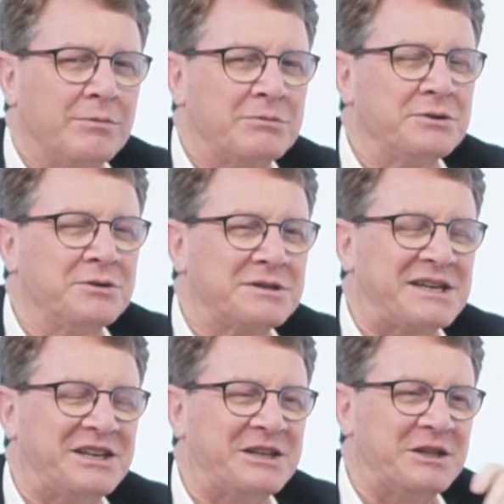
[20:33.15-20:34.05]
I'm sure you'll
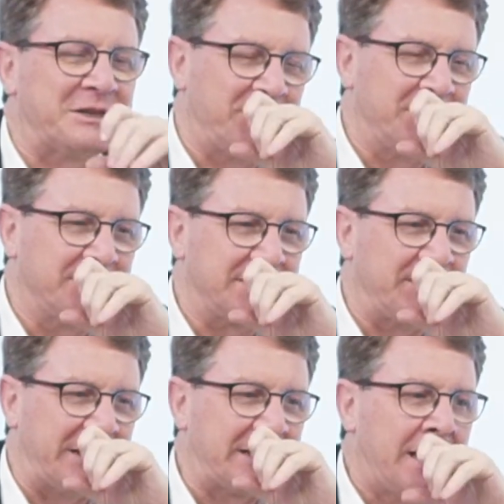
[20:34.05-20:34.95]
take it in the spirit it's
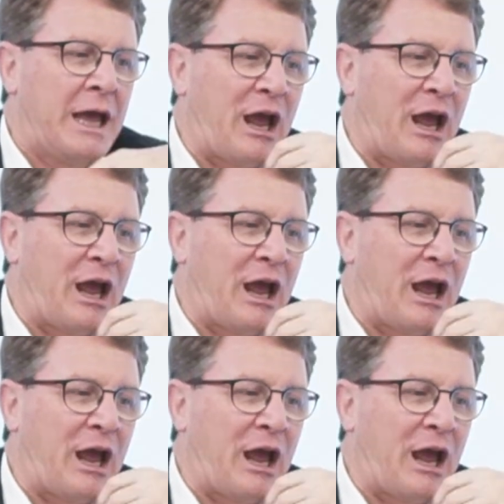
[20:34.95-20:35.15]
meant.